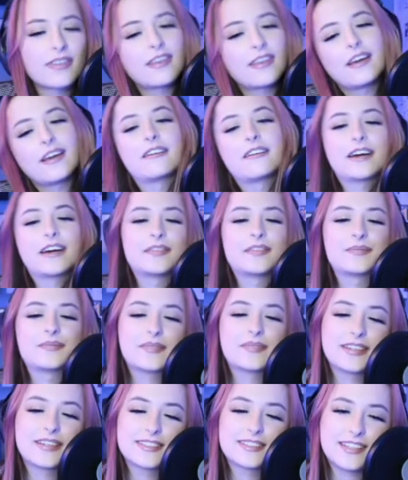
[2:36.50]
Okay,
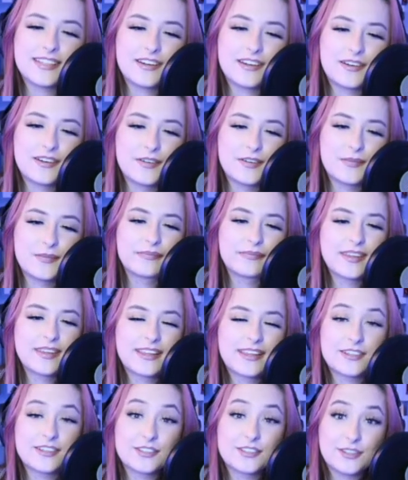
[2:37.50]
so
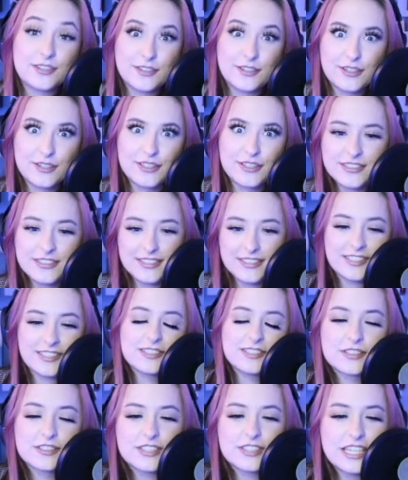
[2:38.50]
there's your little
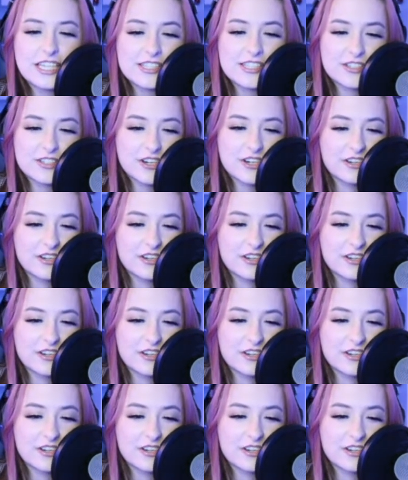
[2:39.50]
teaser, your